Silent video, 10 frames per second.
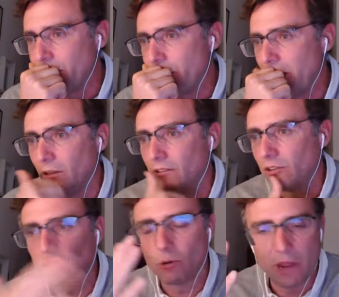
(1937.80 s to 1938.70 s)

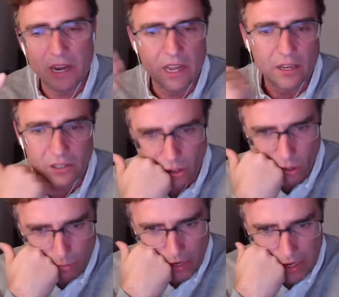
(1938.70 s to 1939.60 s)
build so many
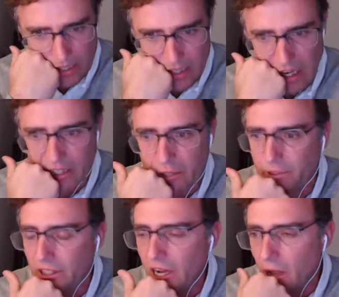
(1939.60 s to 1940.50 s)

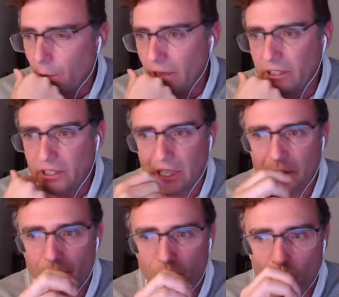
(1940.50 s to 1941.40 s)
startups, but
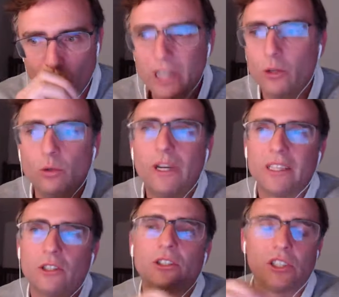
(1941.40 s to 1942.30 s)
we do
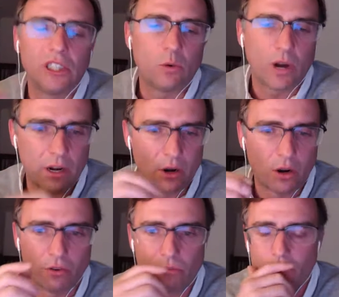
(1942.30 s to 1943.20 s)
get to see quite a
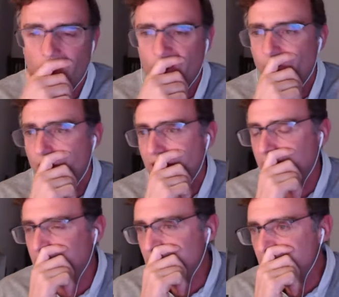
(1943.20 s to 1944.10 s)
lot of
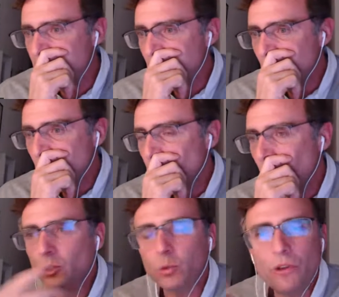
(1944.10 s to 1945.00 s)
things.
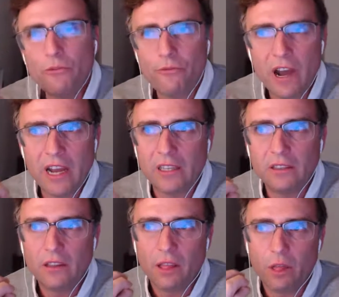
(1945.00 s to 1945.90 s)
Once we
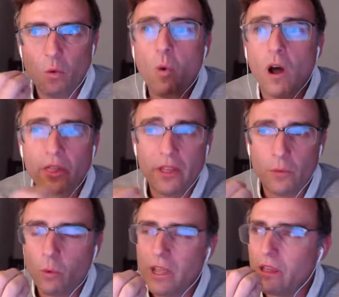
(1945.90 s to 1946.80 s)
find the one
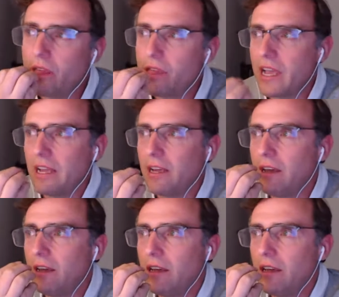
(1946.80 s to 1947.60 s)
that we think